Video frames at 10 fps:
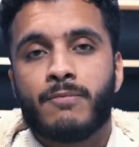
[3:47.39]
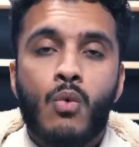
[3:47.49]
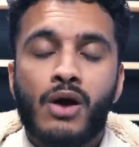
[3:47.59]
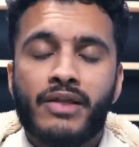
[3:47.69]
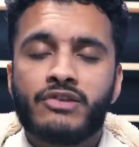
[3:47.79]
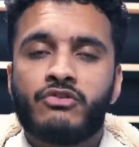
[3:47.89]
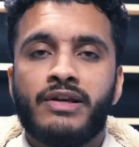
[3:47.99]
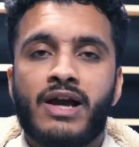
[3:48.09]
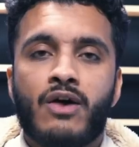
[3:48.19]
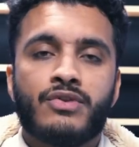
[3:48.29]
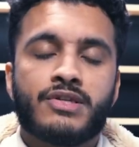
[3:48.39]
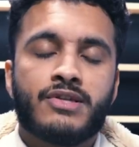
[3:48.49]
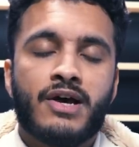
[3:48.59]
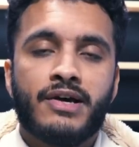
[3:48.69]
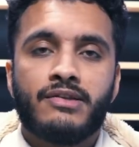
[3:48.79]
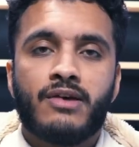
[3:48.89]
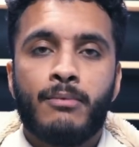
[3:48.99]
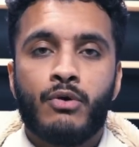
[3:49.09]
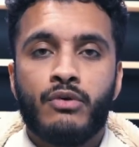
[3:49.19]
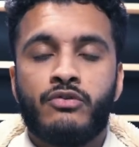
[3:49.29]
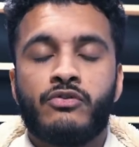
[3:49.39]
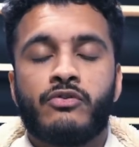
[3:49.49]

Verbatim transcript: While that's chilling out on the side, I'm going to